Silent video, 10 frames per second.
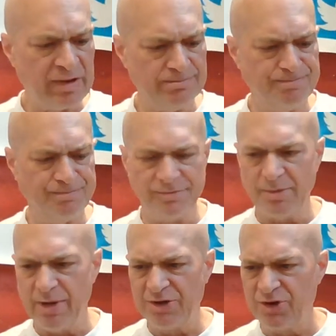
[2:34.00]

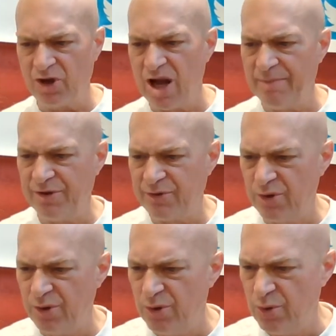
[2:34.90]
The mustard coming
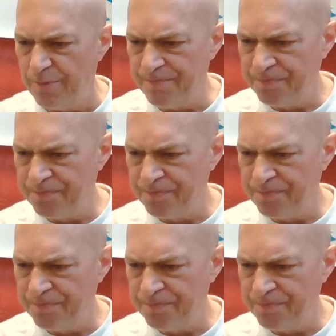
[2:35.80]
through.